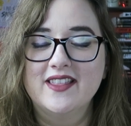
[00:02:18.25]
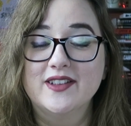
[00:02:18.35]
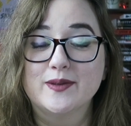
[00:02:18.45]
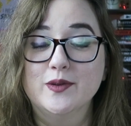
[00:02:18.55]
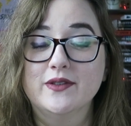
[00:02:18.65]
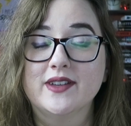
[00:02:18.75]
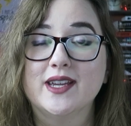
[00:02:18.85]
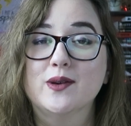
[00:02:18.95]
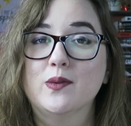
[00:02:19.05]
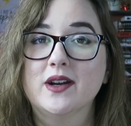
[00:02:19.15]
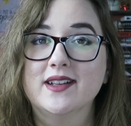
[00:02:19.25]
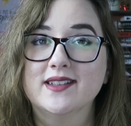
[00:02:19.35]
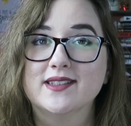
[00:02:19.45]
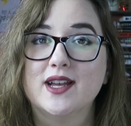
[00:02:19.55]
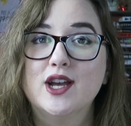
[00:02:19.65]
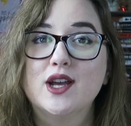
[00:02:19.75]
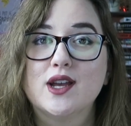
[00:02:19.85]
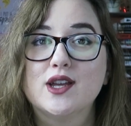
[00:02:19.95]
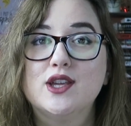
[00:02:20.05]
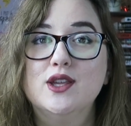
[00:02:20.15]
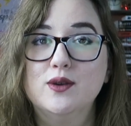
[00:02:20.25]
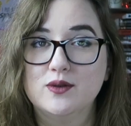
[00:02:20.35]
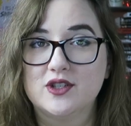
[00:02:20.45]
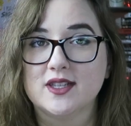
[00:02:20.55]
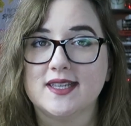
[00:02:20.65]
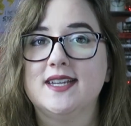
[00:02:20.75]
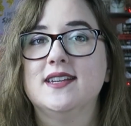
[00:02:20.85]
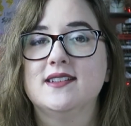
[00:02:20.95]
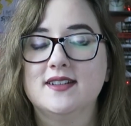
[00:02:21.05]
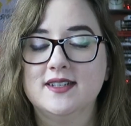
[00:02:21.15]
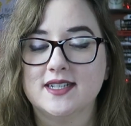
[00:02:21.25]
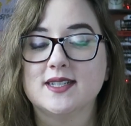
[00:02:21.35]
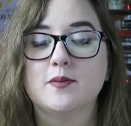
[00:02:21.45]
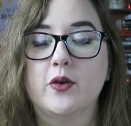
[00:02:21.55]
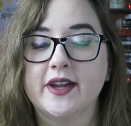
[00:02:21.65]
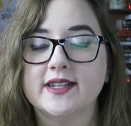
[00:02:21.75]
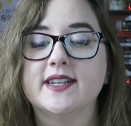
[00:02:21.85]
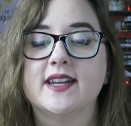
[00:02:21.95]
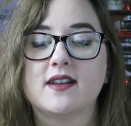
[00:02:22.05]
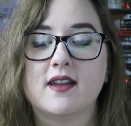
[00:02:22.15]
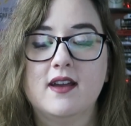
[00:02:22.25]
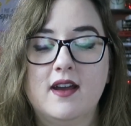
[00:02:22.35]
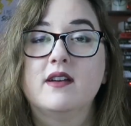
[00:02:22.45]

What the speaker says: this movie was hugely disappointing.